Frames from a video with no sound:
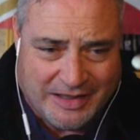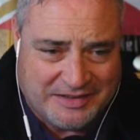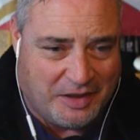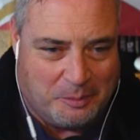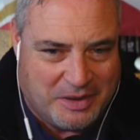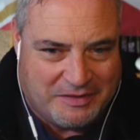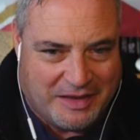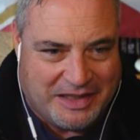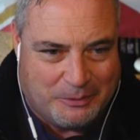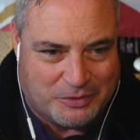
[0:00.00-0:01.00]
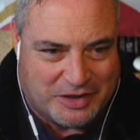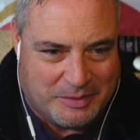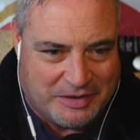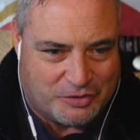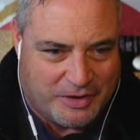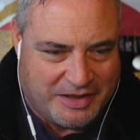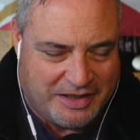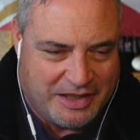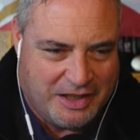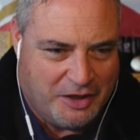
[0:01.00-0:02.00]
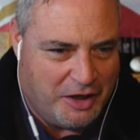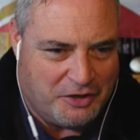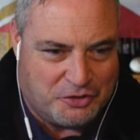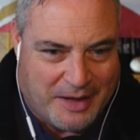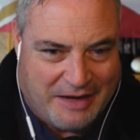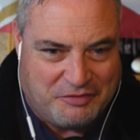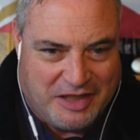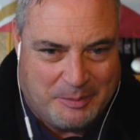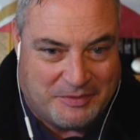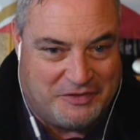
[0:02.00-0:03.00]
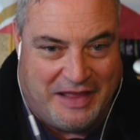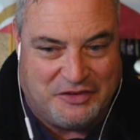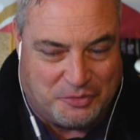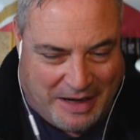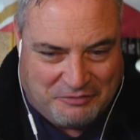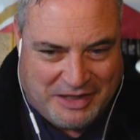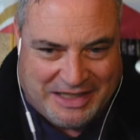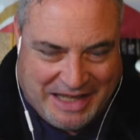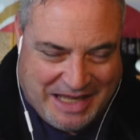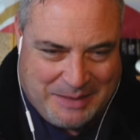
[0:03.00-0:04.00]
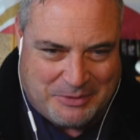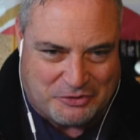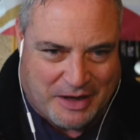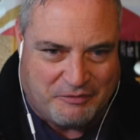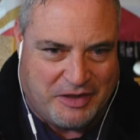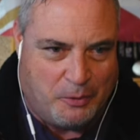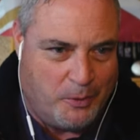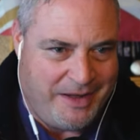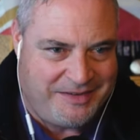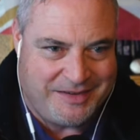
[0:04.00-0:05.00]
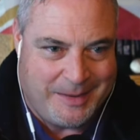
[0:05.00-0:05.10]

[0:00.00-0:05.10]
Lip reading: tell me that he was going to be traded on draft day, but then draft day came and draft day went,